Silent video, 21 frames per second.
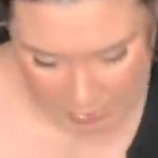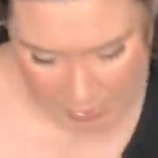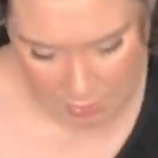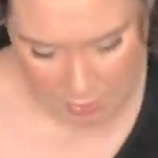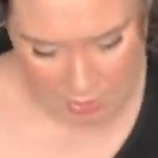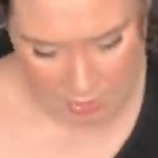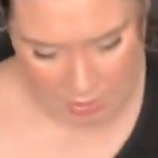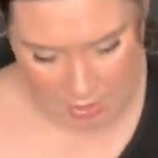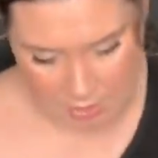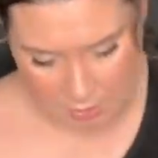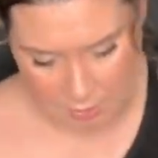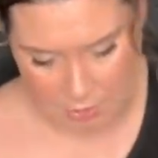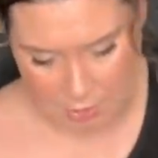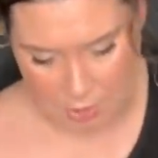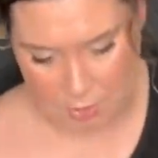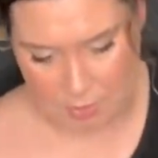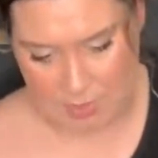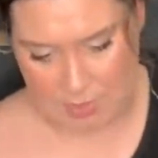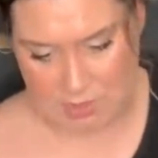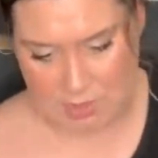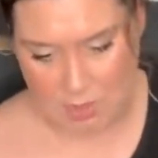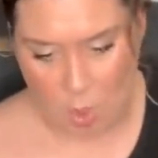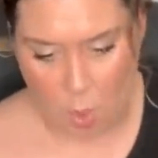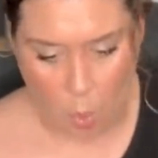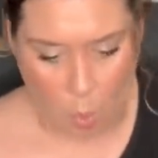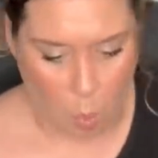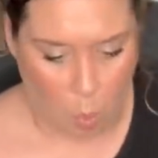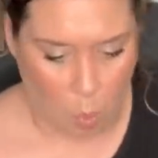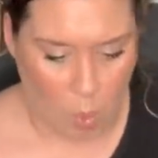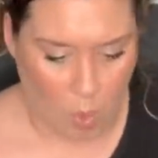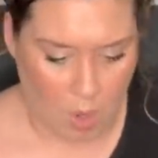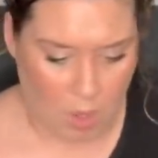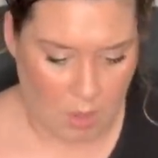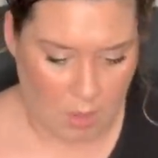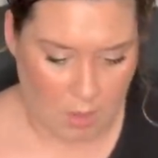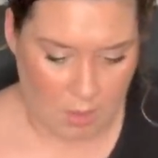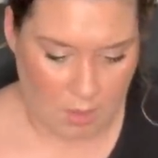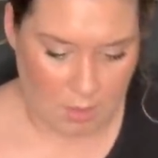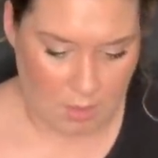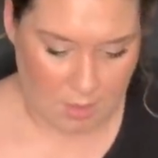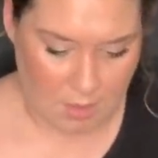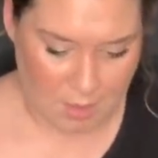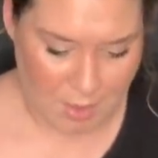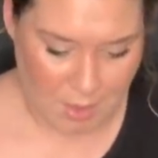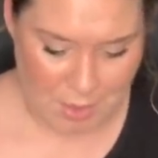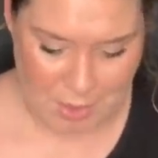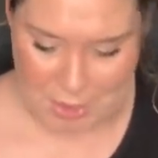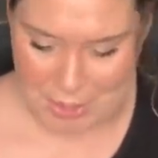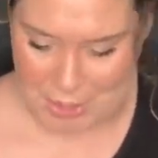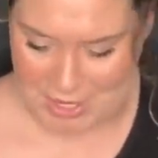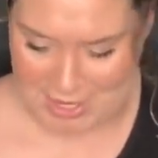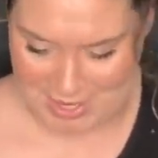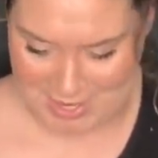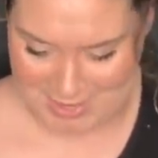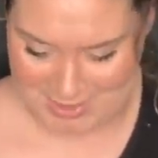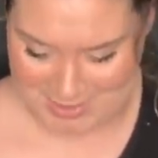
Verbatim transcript: Here's another two-piece. No.